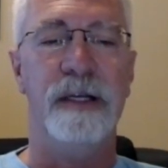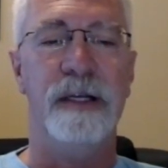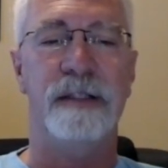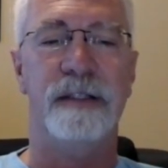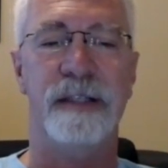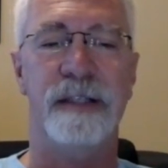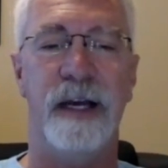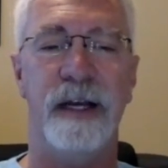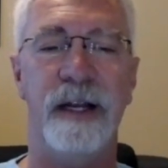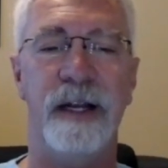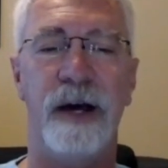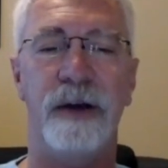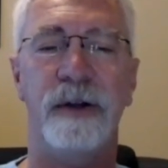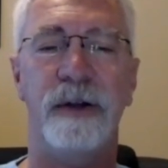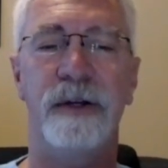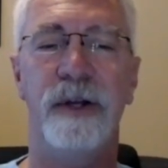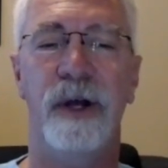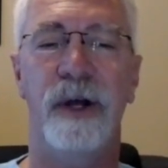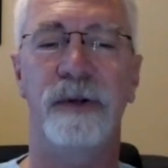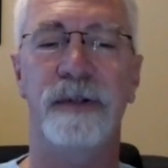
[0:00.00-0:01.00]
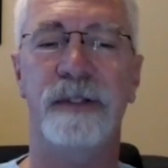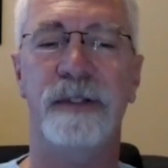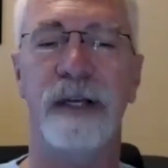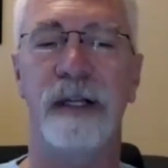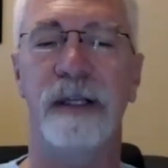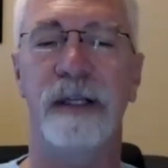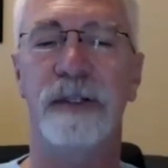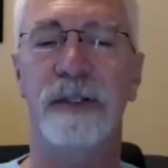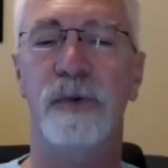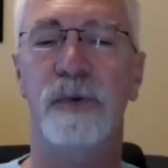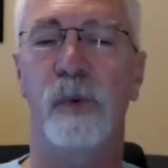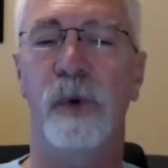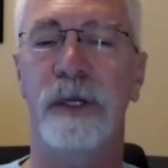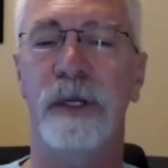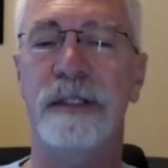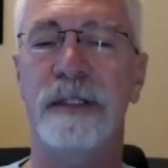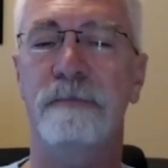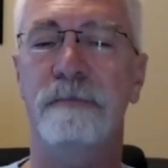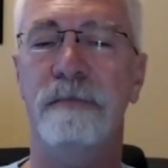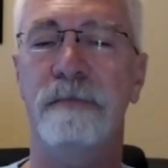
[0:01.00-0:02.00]
Send out a notice at least
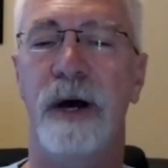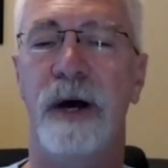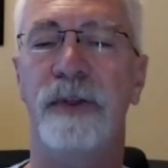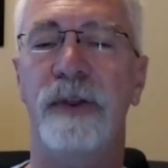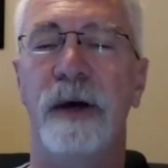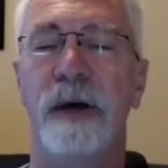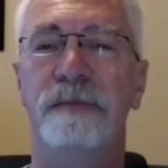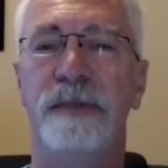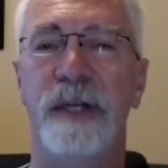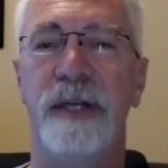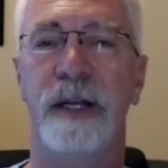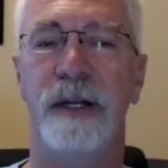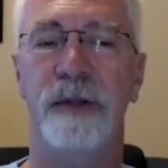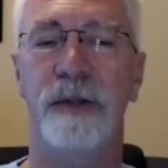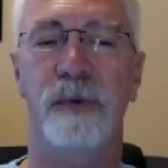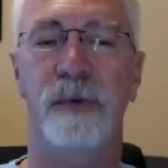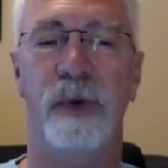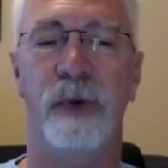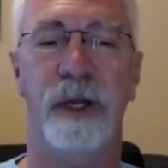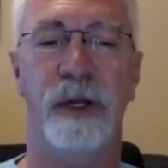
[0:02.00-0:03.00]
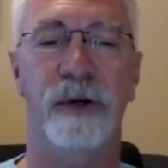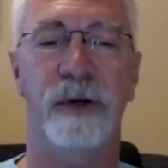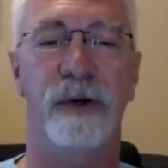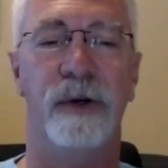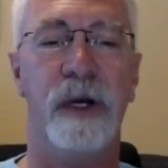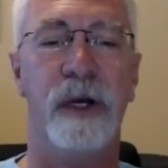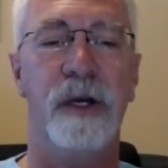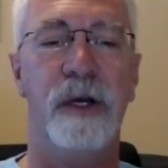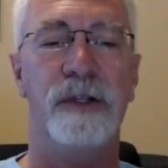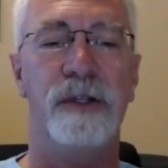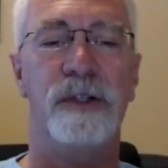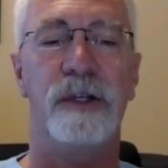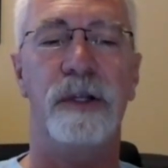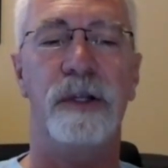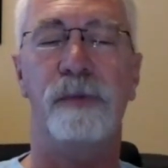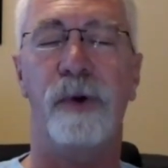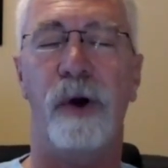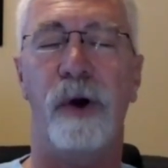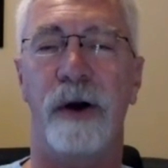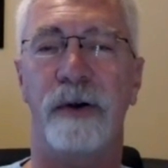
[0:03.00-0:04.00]
once a month updating the reader to
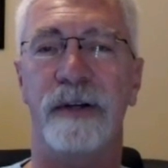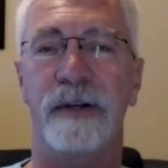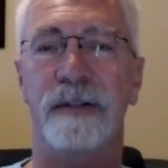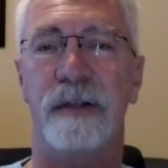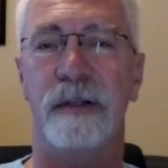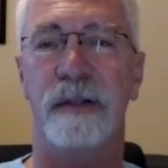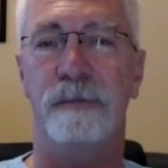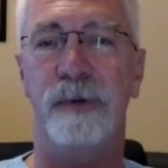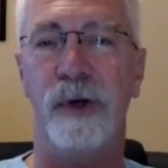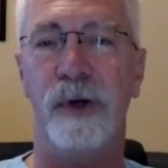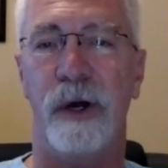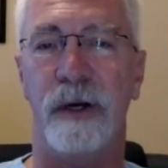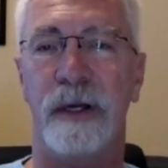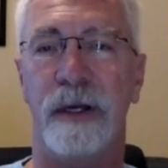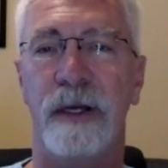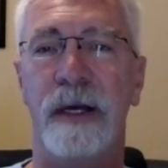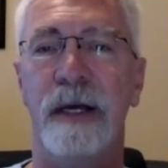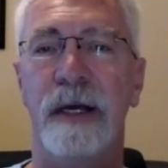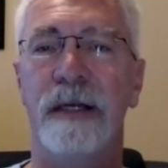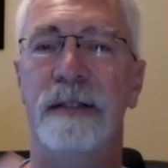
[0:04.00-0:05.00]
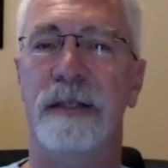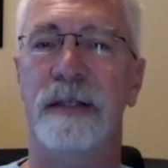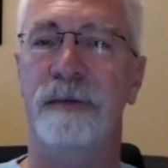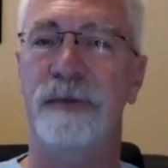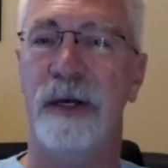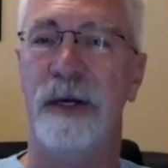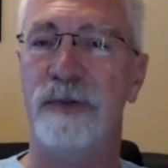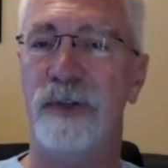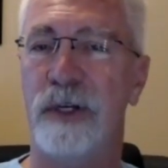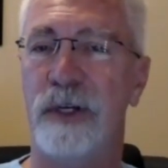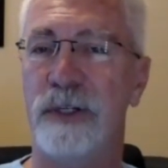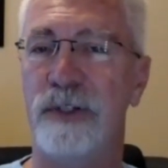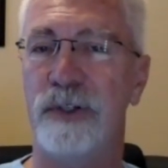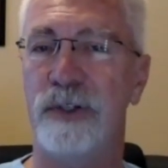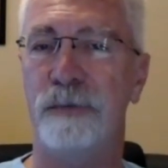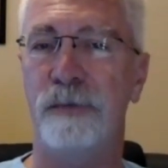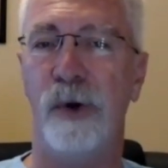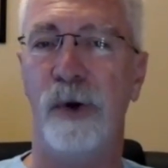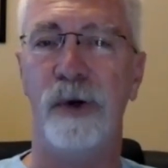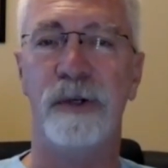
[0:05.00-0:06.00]
the progress of the book. Sometimes you can
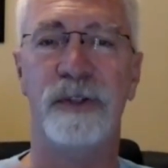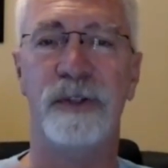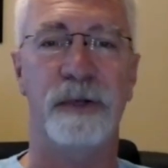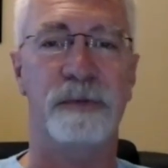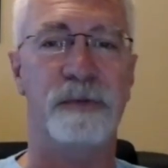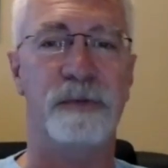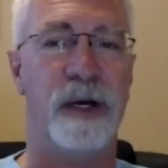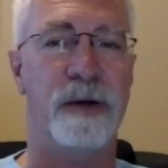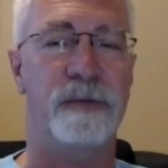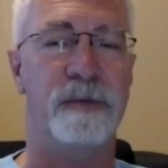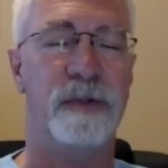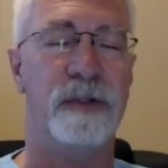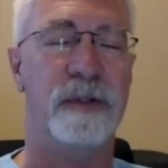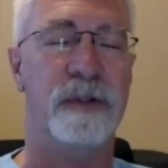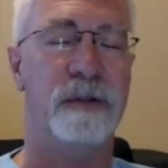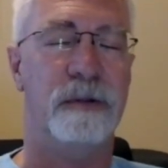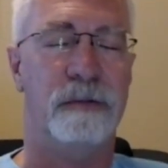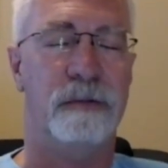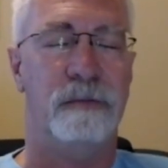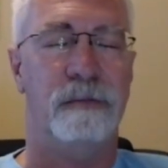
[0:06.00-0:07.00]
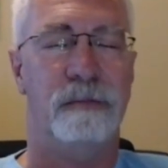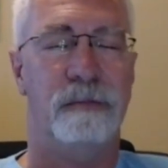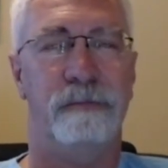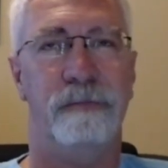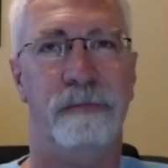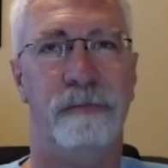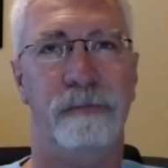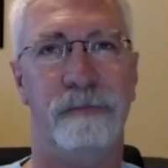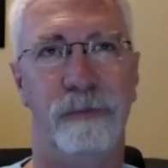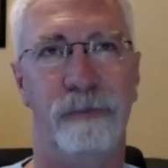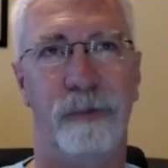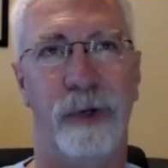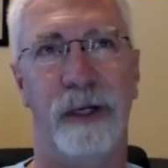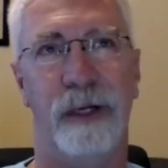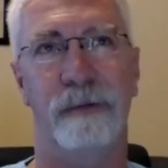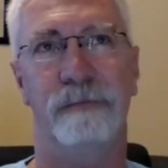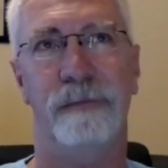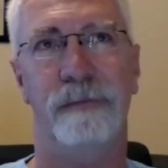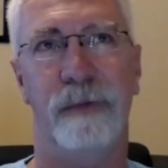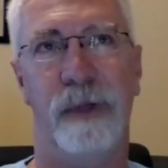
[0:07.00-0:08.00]
do more, sometimes,
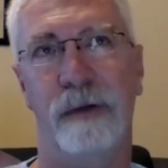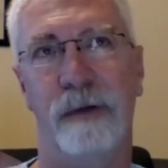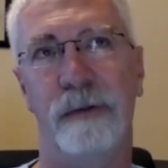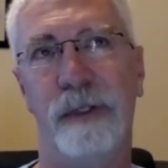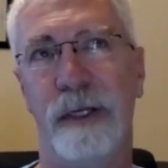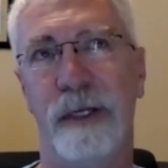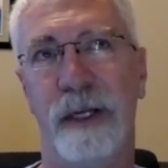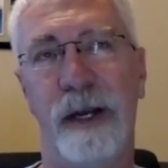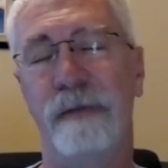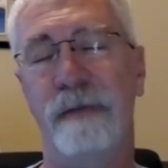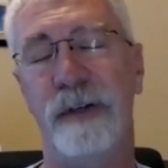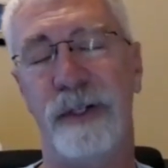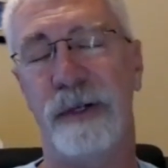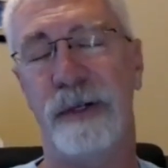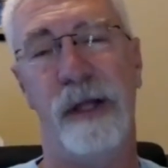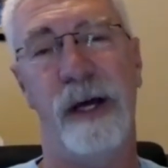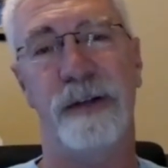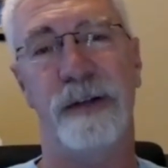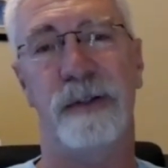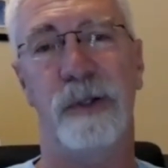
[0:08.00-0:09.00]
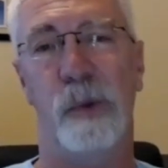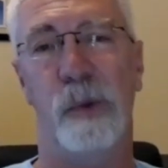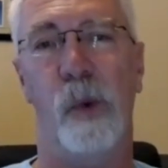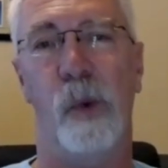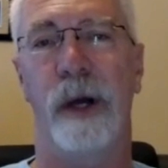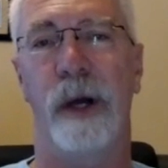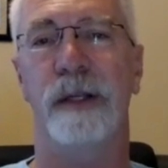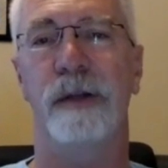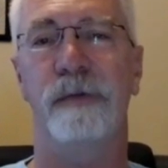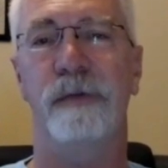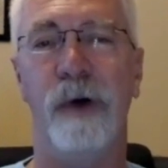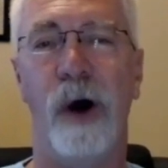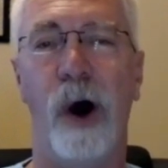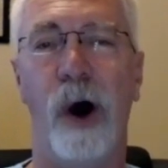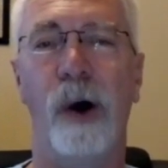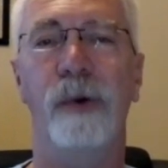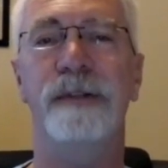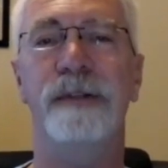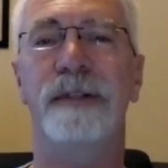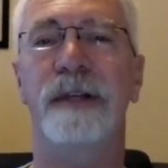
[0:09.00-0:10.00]
well, no, you can never do less than one. You've
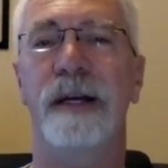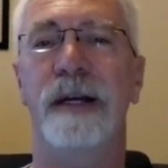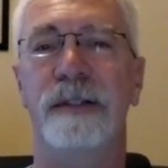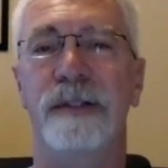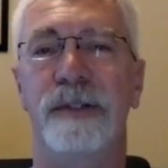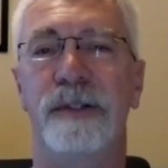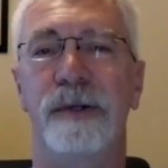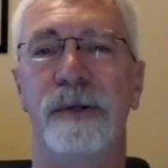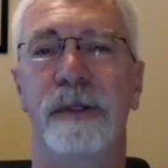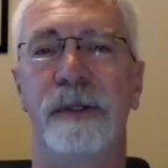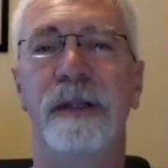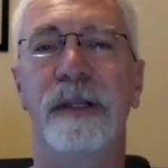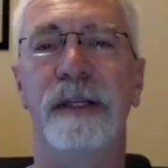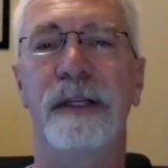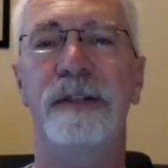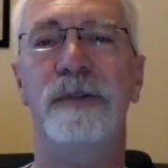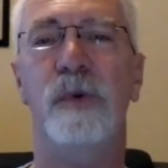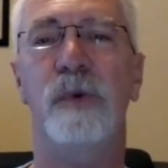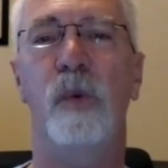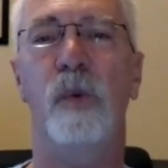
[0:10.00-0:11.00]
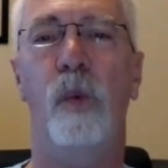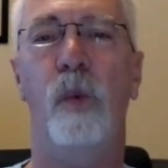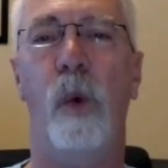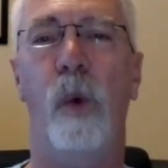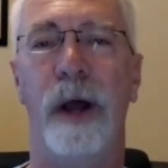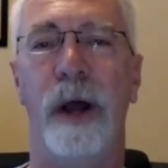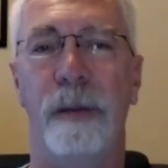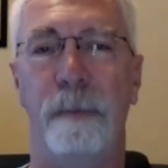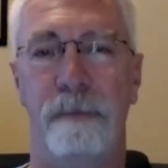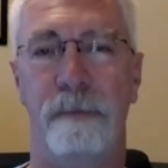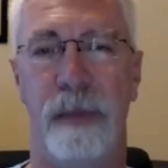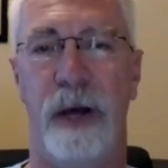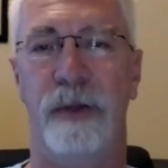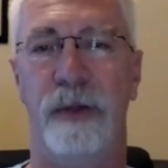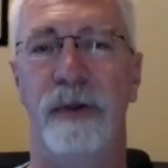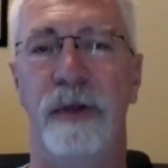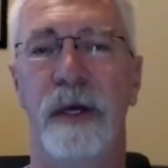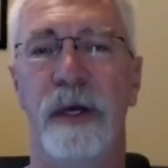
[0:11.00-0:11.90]
always got to do at least one a month.